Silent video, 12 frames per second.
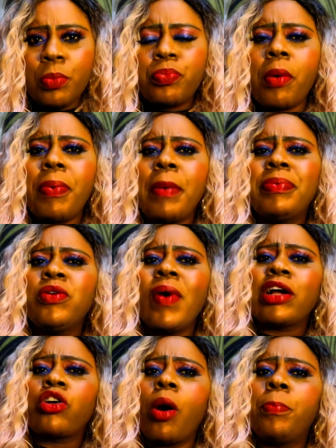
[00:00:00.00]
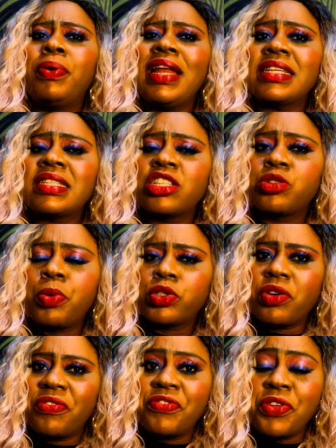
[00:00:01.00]
Probably when God blesses
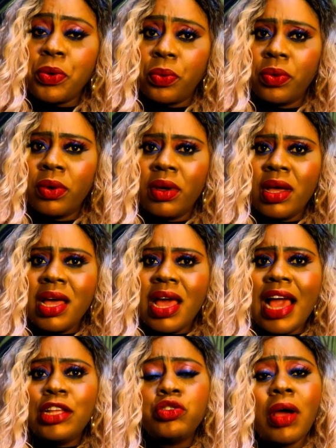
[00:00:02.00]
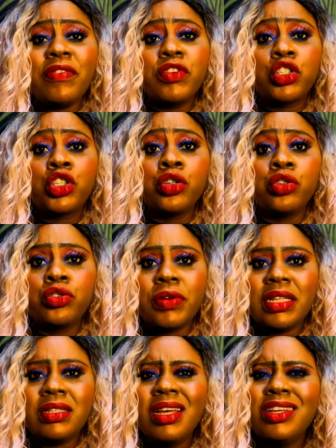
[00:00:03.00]
both of you and you have your
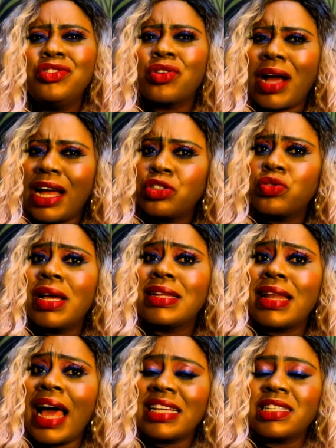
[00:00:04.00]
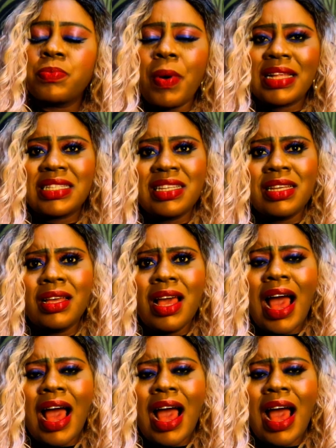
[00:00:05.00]
children, you can do a nice party